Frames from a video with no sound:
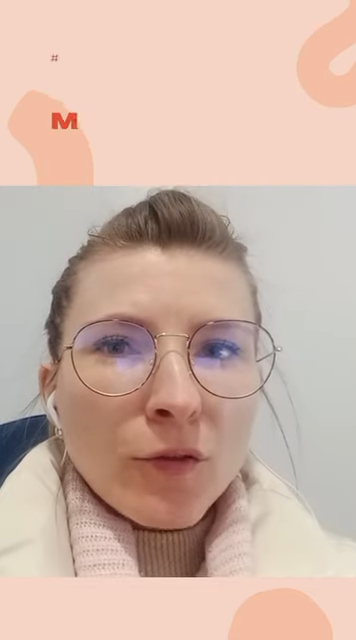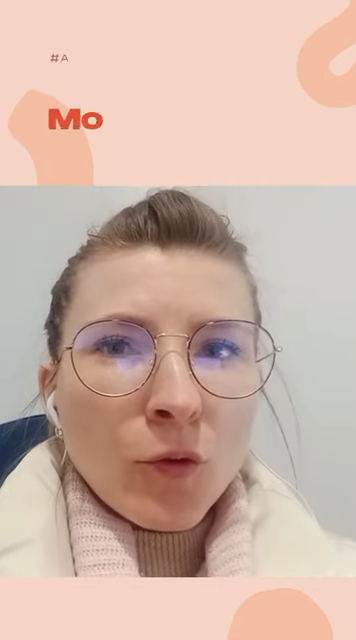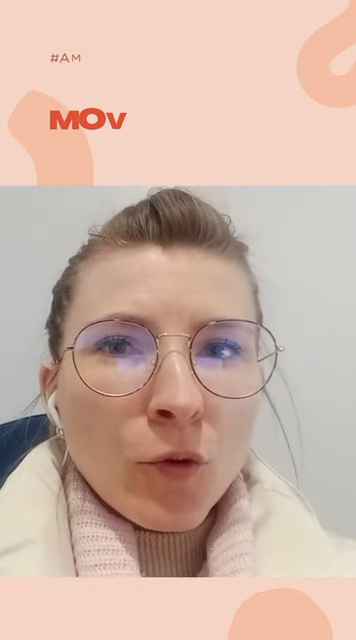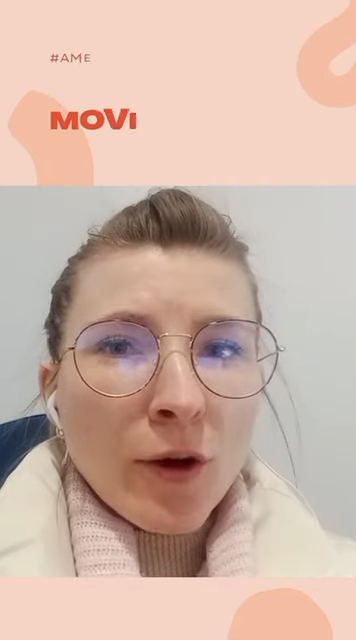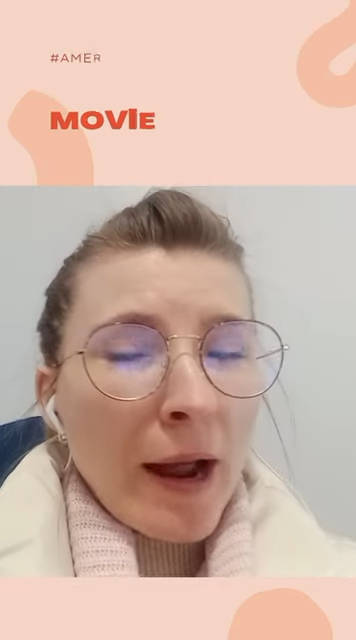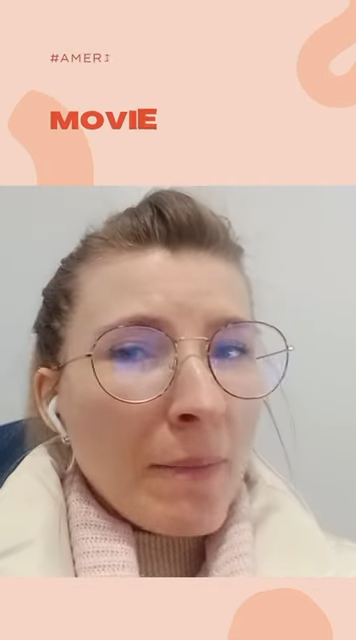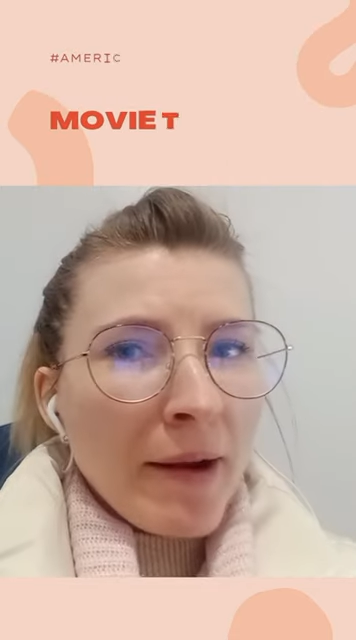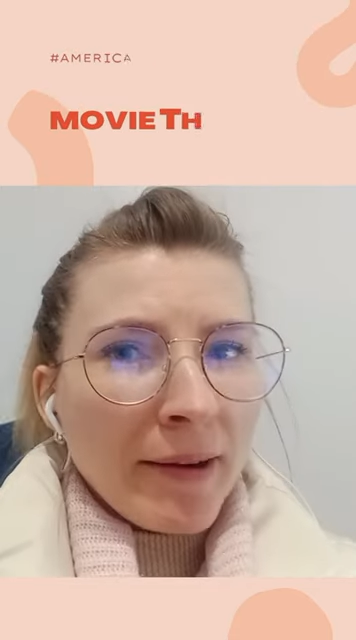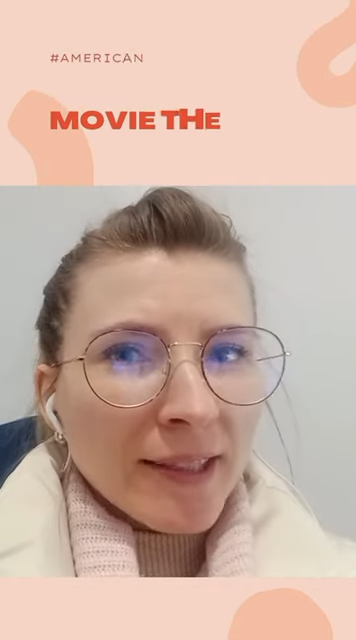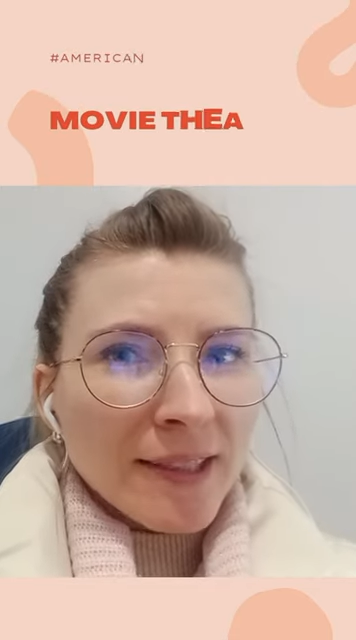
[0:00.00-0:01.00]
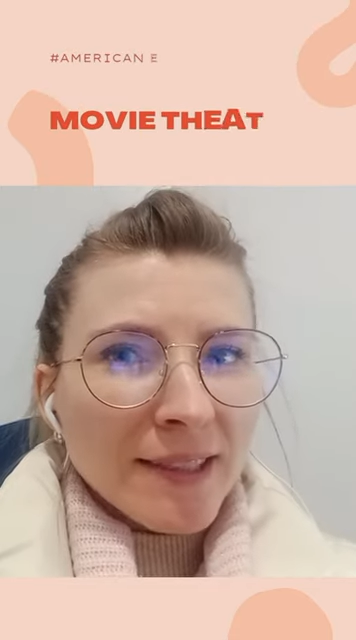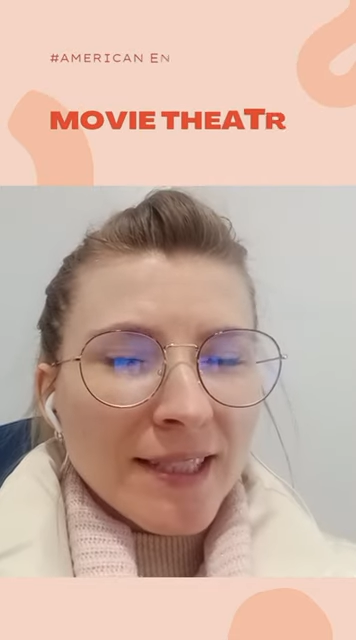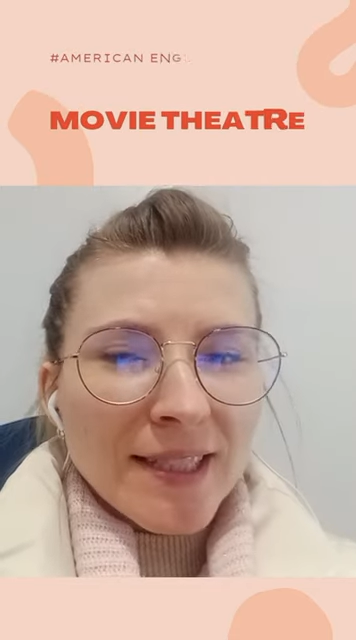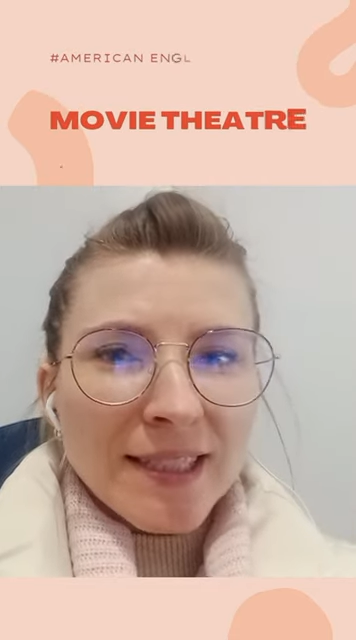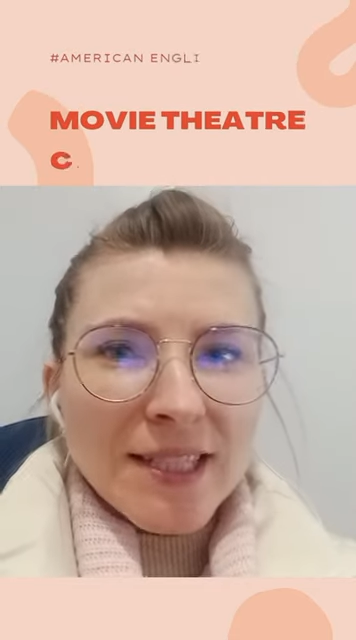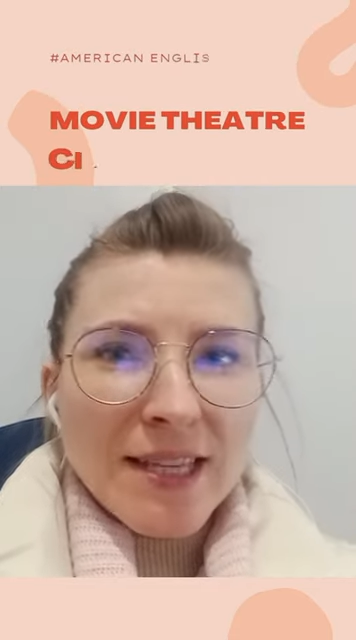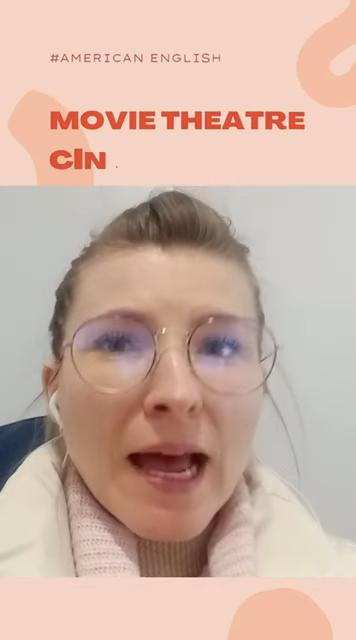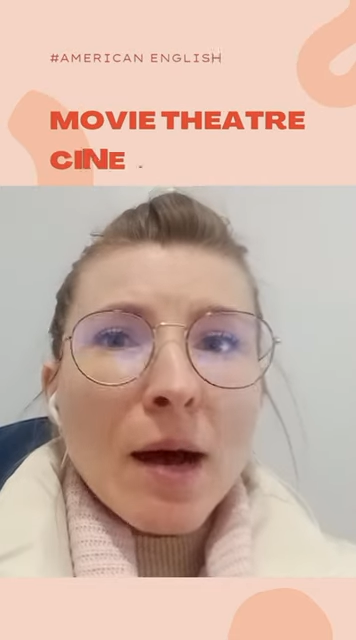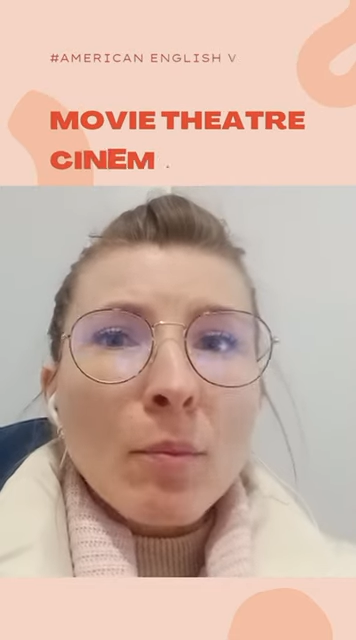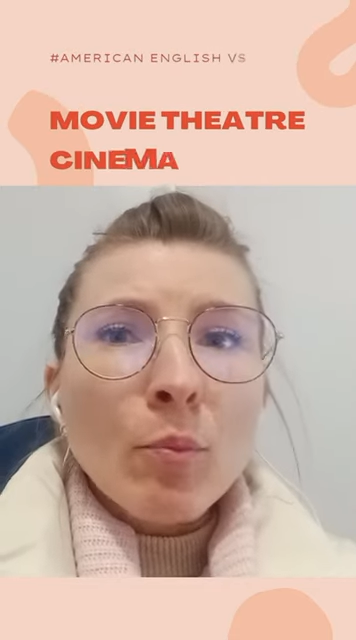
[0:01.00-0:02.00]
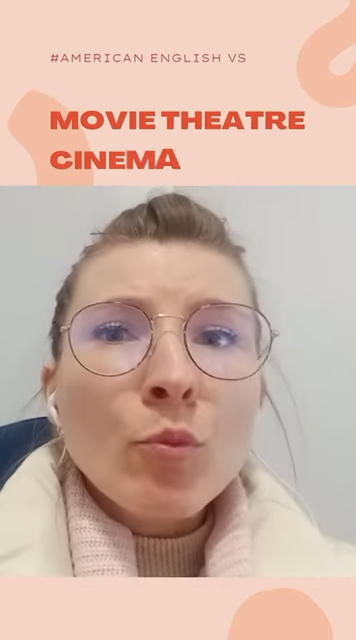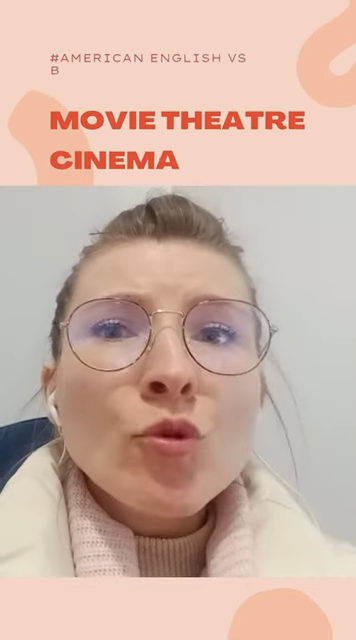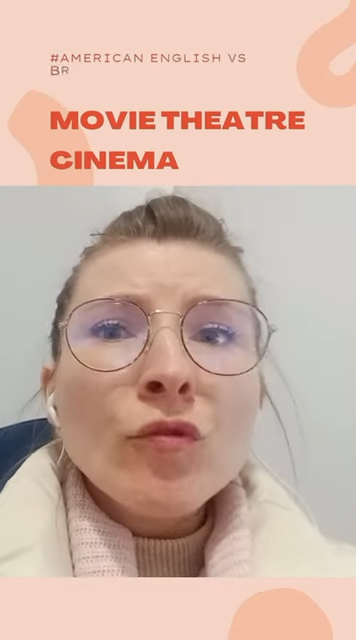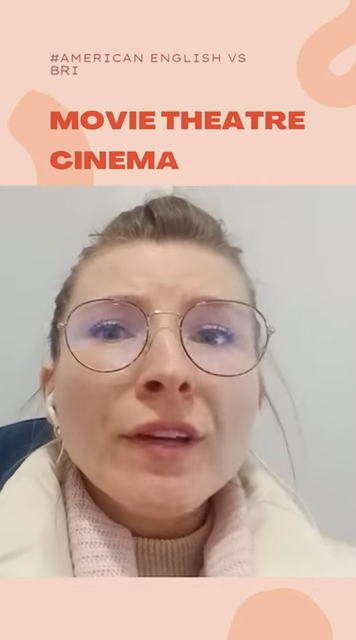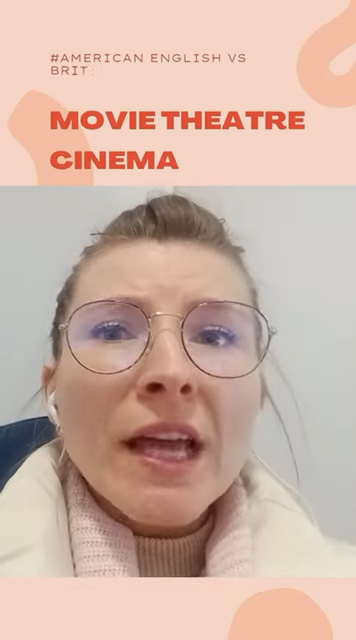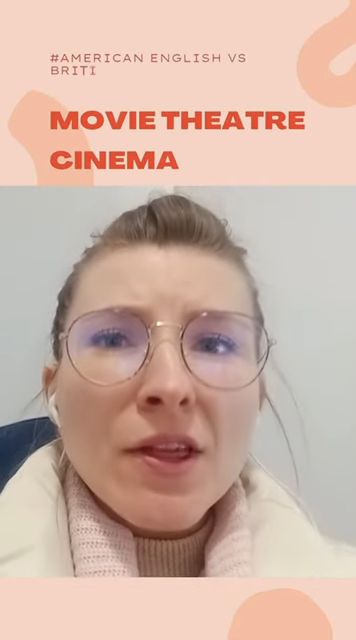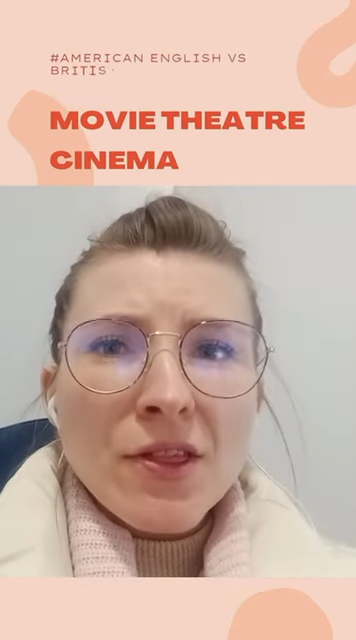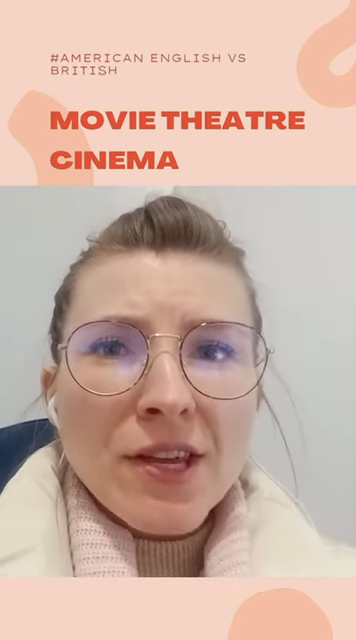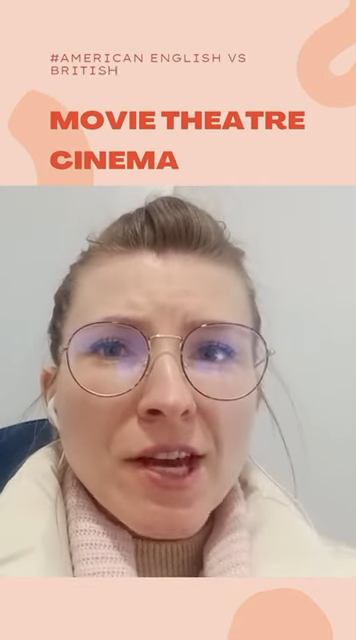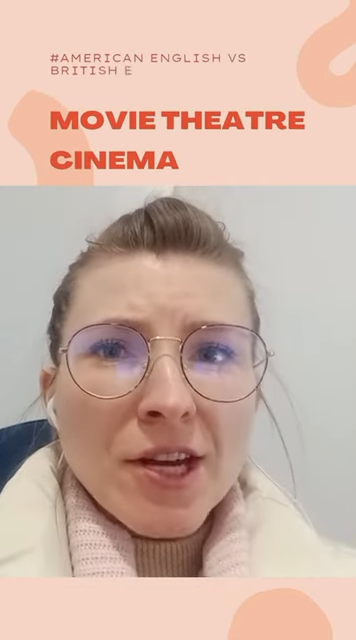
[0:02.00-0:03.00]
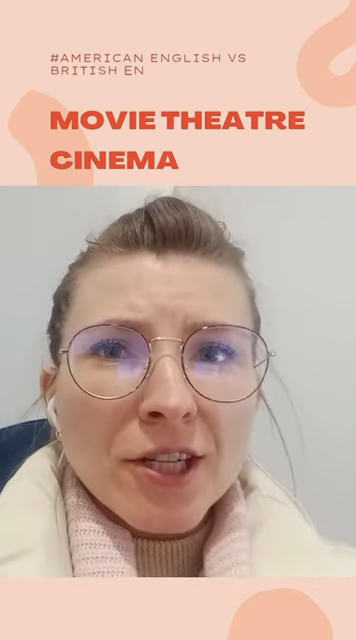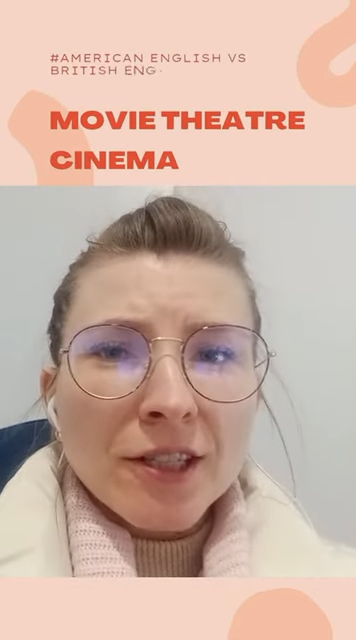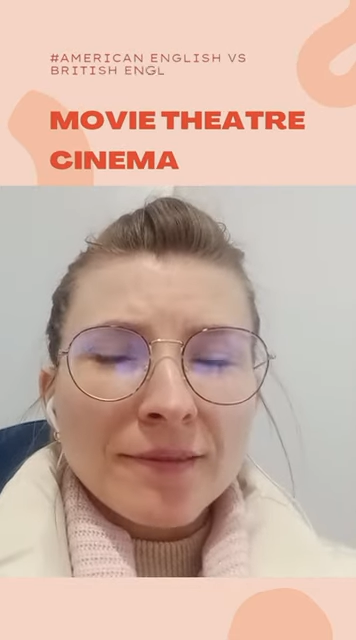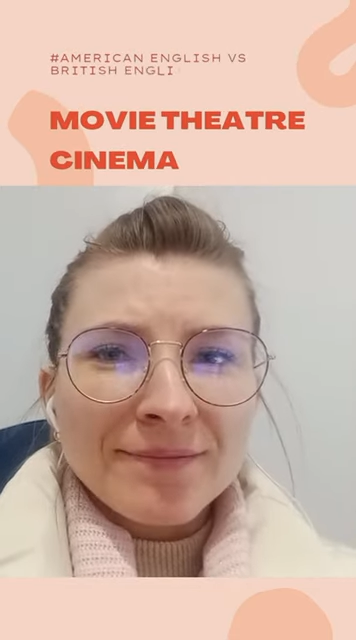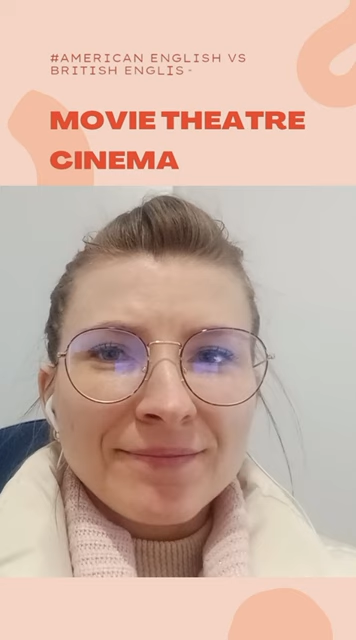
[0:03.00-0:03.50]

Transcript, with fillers: For Americans, this is a movie theater.